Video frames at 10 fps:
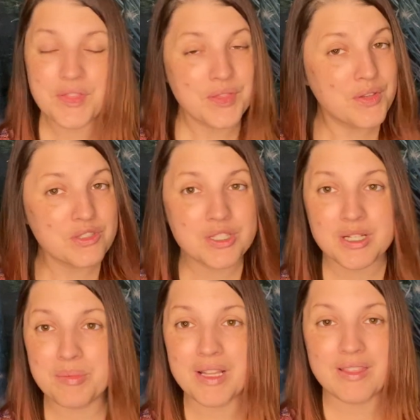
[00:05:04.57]
there's going to
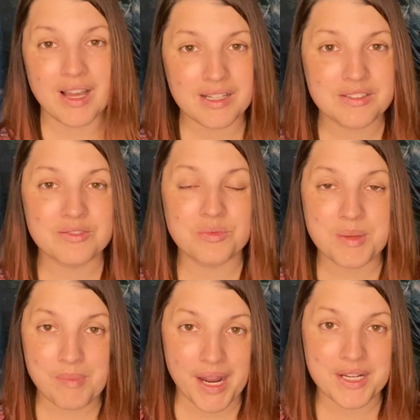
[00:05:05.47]
be lots of
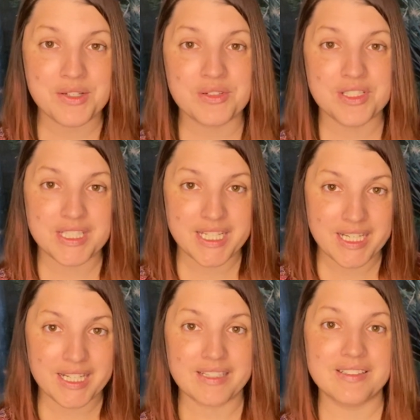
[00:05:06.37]
reminders
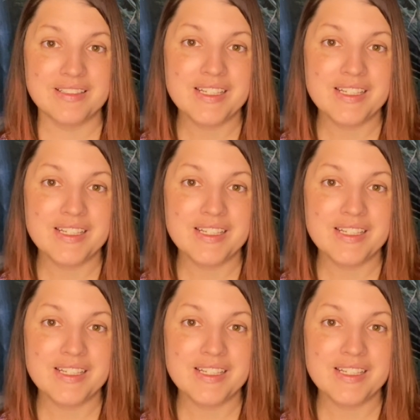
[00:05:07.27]
needed